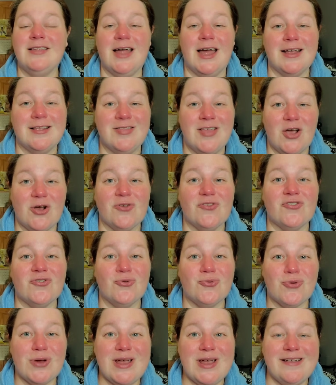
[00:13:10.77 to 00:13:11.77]
Like, there's
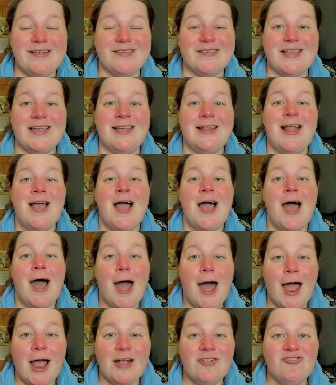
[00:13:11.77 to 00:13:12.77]
a reason
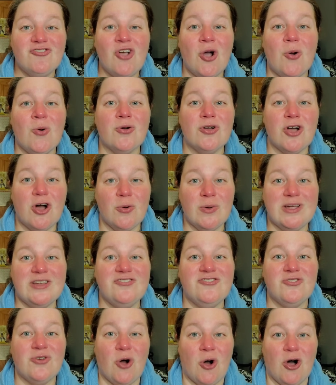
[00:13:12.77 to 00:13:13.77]
I don't go
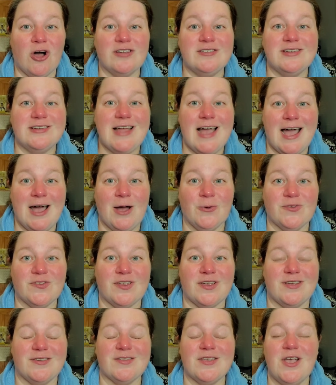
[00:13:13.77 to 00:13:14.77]
into haunted
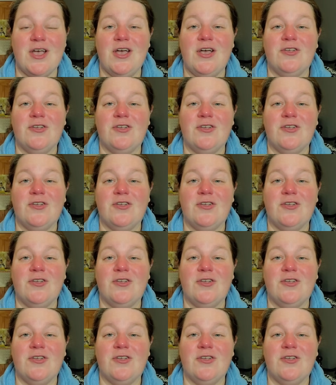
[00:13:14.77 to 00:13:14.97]
houses.